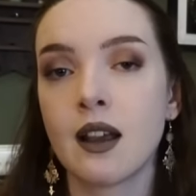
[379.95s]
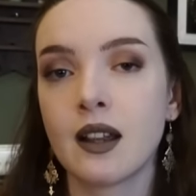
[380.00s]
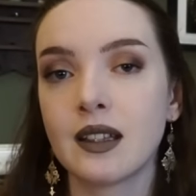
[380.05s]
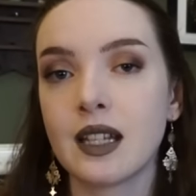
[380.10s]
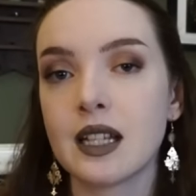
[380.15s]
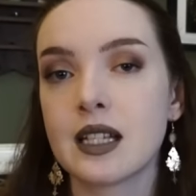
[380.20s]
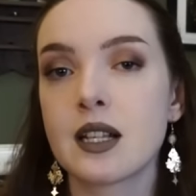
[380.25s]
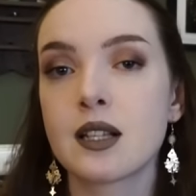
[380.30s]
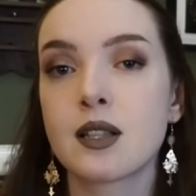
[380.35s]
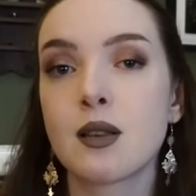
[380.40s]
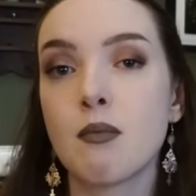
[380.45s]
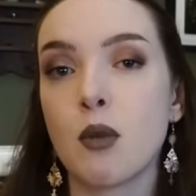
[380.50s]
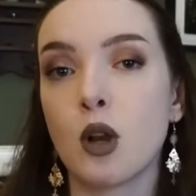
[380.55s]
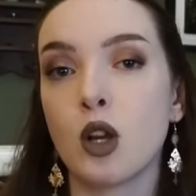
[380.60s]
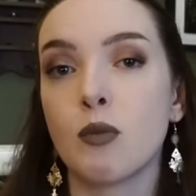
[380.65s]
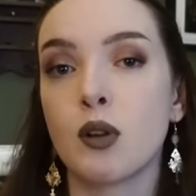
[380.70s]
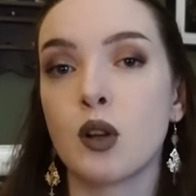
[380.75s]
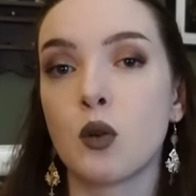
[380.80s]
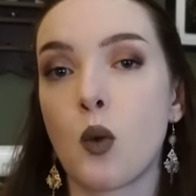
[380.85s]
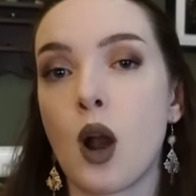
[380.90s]
This is the
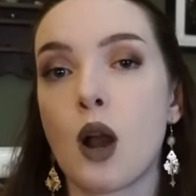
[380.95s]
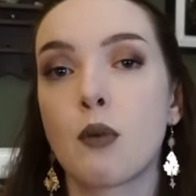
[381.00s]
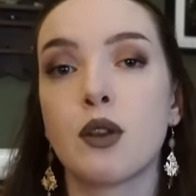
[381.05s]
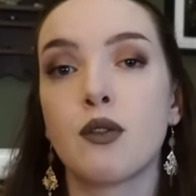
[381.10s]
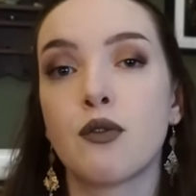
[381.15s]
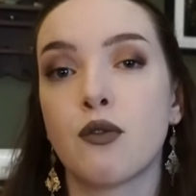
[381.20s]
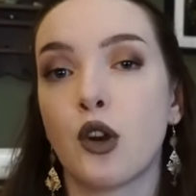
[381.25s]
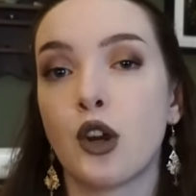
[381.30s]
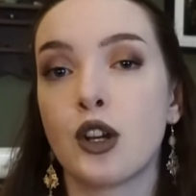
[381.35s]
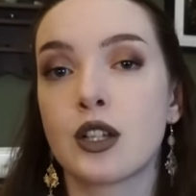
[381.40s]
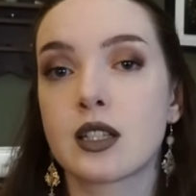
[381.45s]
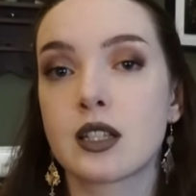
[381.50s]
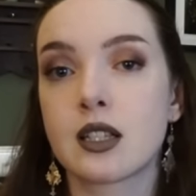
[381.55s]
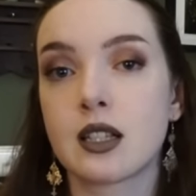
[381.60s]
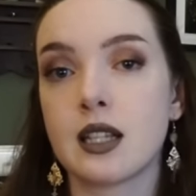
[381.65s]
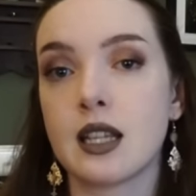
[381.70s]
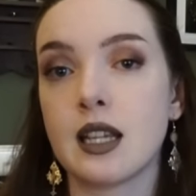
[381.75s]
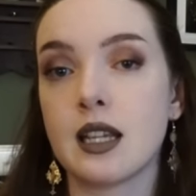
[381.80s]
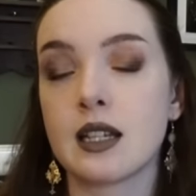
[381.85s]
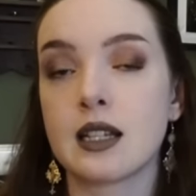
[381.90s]
moment where we first
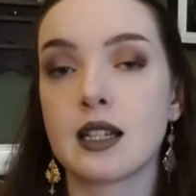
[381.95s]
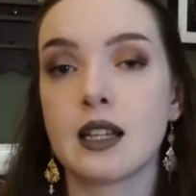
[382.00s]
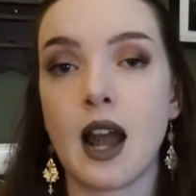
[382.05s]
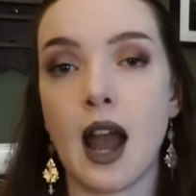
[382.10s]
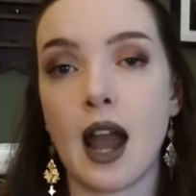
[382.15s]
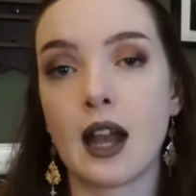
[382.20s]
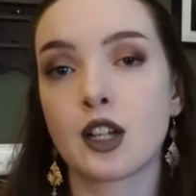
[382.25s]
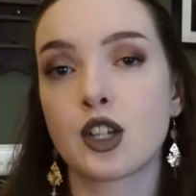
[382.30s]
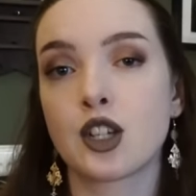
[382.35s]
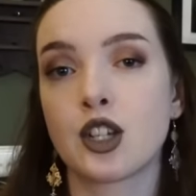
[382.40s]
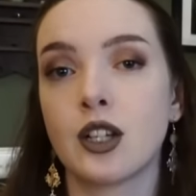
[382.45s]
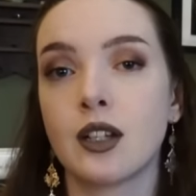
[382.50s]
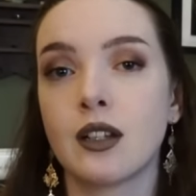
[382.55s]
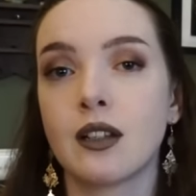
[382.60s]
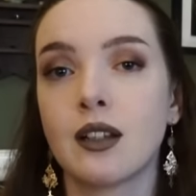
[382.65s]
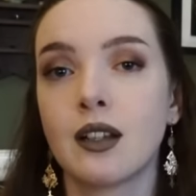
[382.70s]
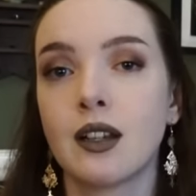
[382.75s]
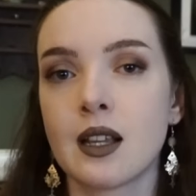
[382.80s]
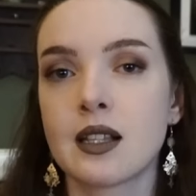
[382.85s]
see it in action.